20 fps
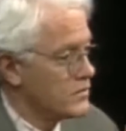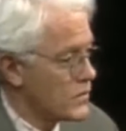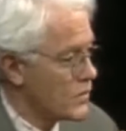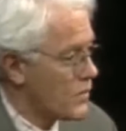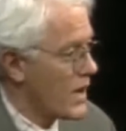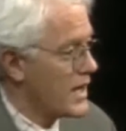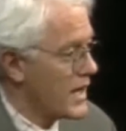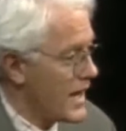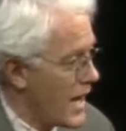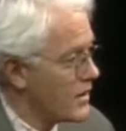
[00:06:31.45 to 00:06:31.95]

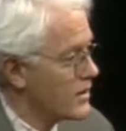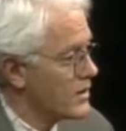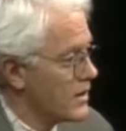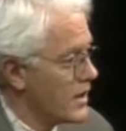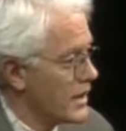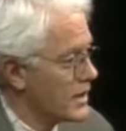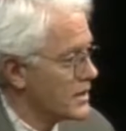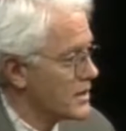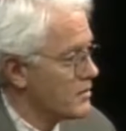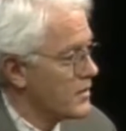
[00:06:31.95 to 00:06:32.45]
Right now you
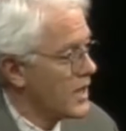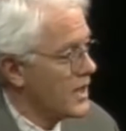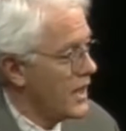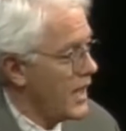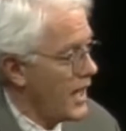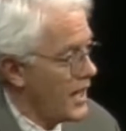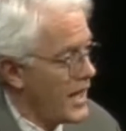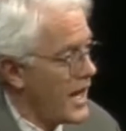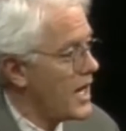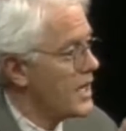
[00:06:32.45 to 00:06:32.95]
liked them,
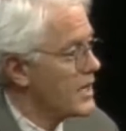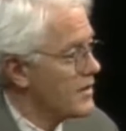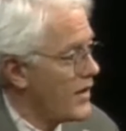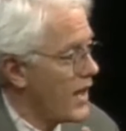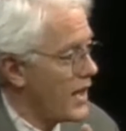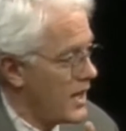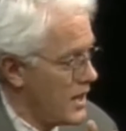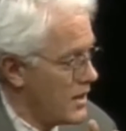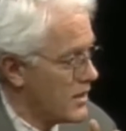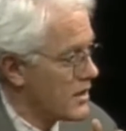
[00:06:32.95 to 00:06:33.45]
and now they've
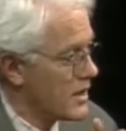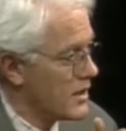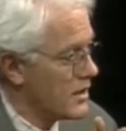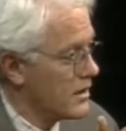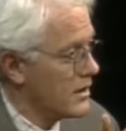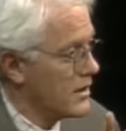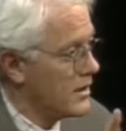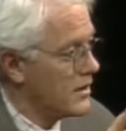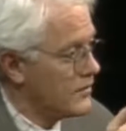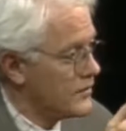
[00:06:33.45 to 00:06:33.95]
had a haircut.
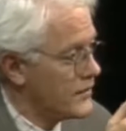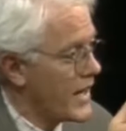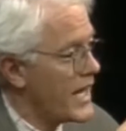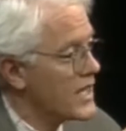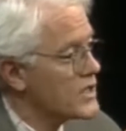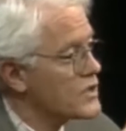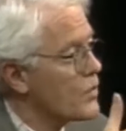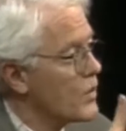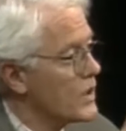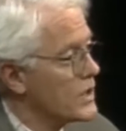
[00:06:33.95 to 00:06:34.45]

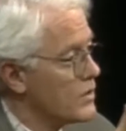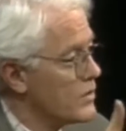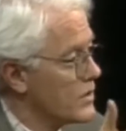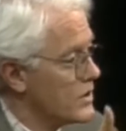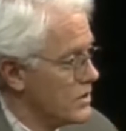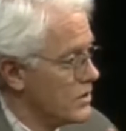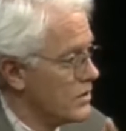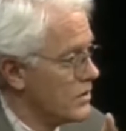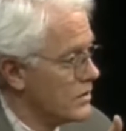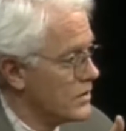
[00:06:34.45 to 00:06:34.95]
That's what you would
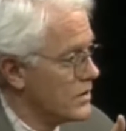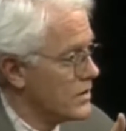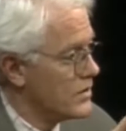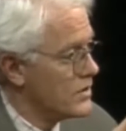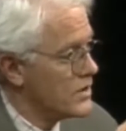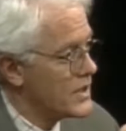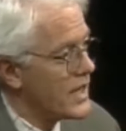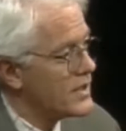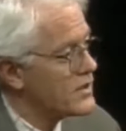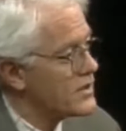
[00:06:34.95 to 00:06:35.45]
do.
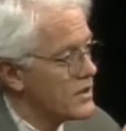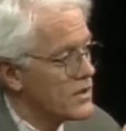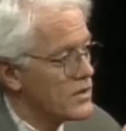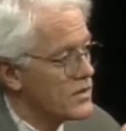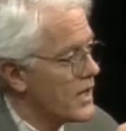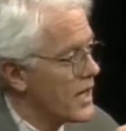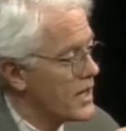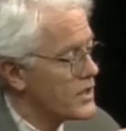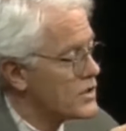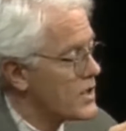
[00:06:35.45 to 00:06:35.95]
Not
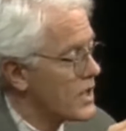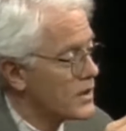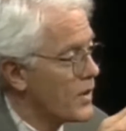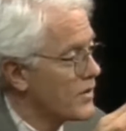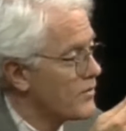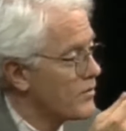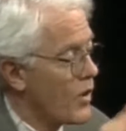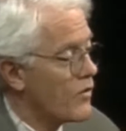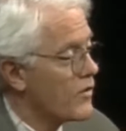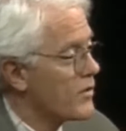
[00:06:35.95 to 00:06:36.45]
a stock that
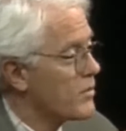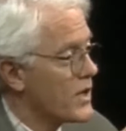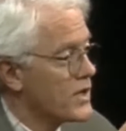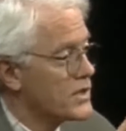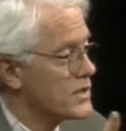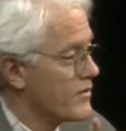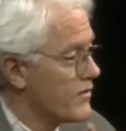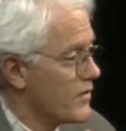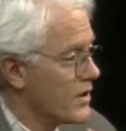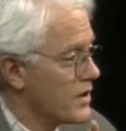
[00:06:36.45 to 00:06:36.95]
went from
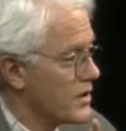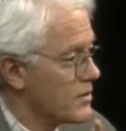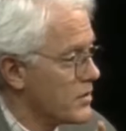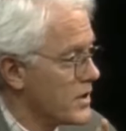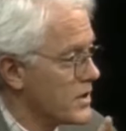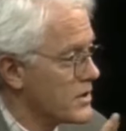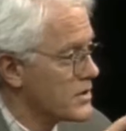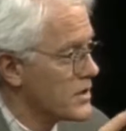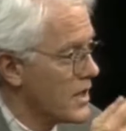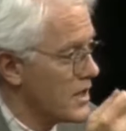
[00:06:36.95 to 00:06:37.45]
overpriced to fairly priced.